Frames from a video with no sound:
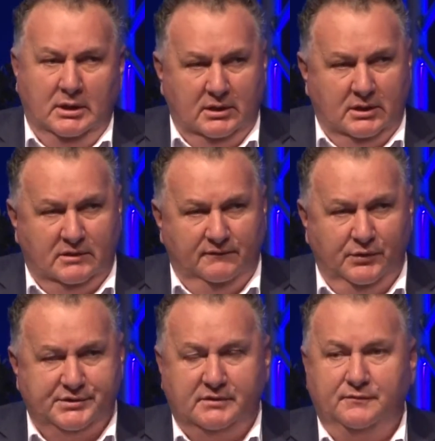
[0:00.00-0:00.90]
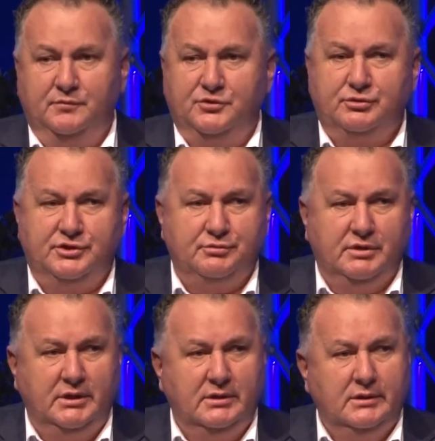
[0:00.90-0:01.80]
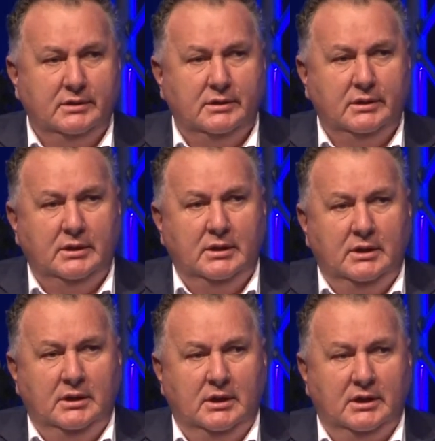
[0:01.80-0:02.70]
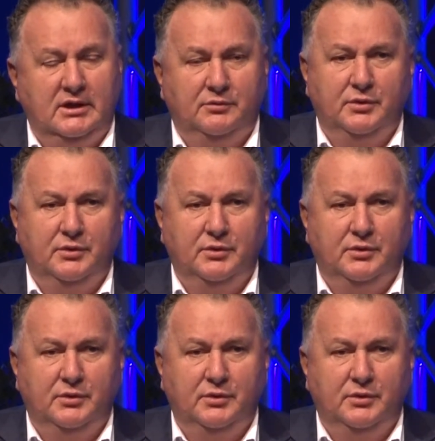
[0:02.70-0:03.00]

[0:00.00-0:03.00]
Divorce it from Treasury, get